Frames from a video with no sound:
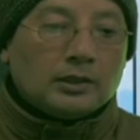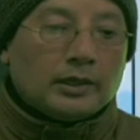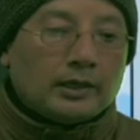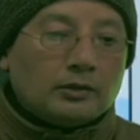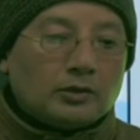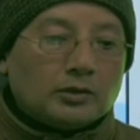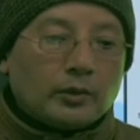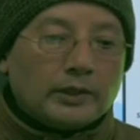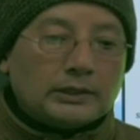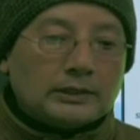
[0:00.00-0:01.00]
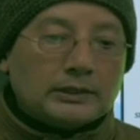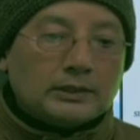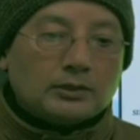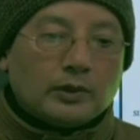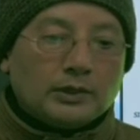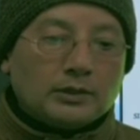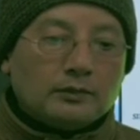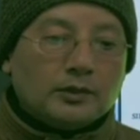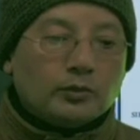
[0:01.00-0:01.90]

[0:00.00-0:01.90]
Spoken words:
and on 26th, 27th,